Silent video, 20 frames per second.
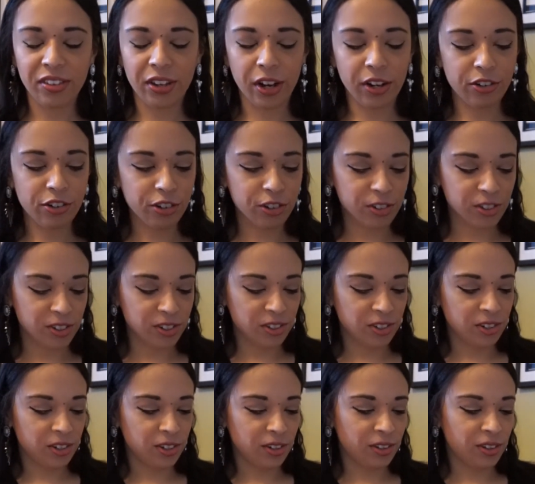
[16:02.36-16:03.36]
are just
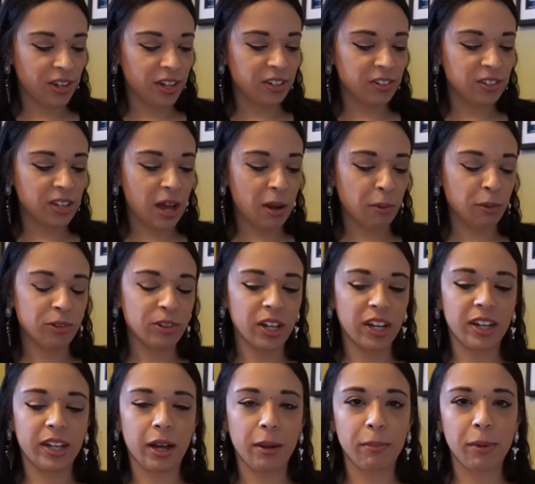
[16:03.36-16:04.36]
things that will
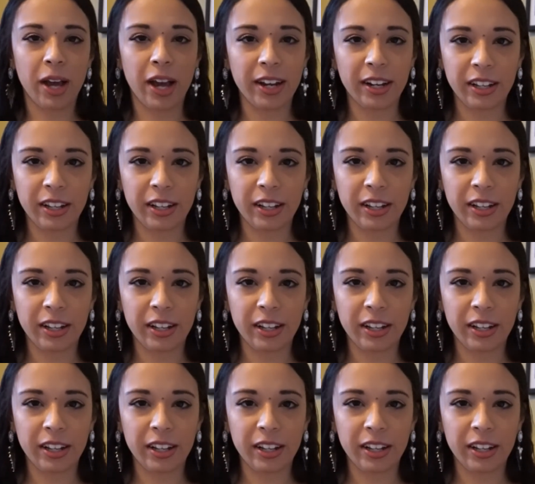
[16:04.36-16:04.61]
take up